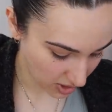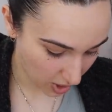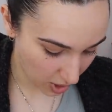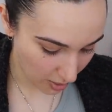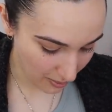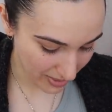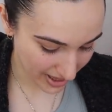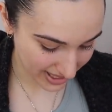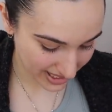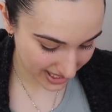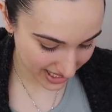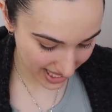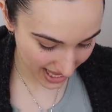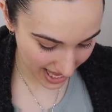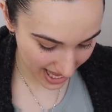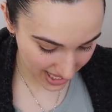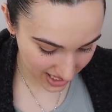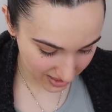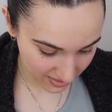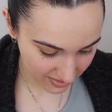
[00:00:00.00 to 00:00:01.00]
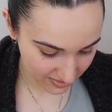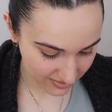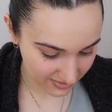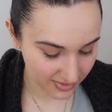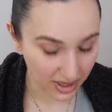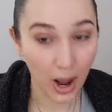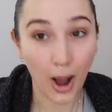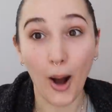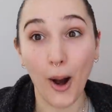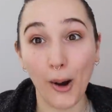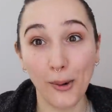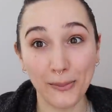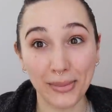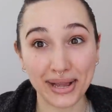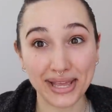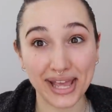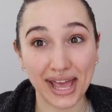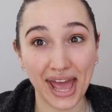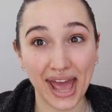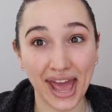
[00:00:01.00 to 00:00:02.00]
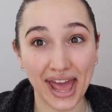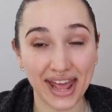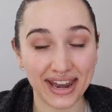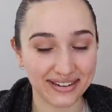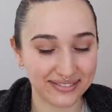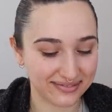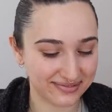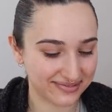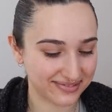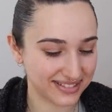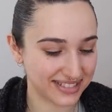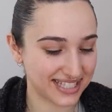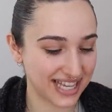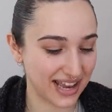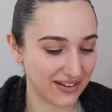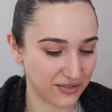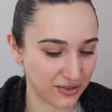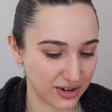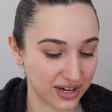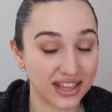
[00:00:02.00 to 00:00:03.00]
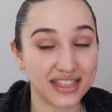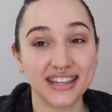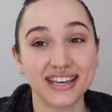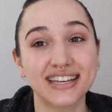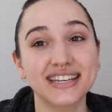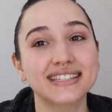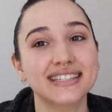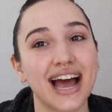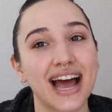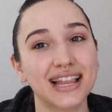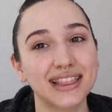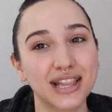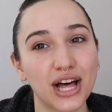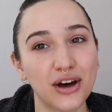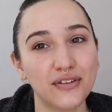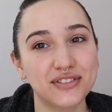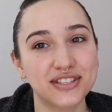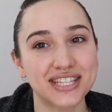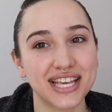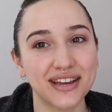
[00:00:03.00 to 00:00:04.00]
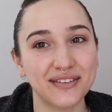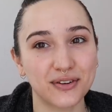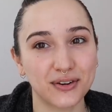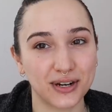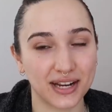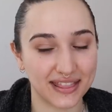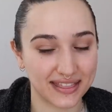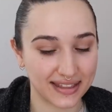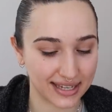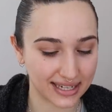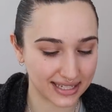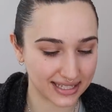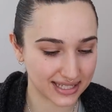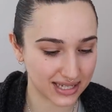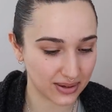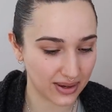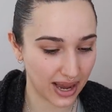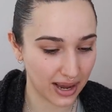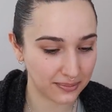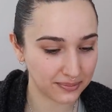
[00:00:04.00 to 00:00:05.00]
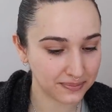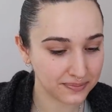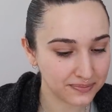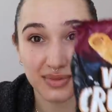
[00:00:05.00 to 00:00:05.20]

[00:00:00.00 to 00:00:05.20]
Oh my god! Savory things, I love savory things. Okay,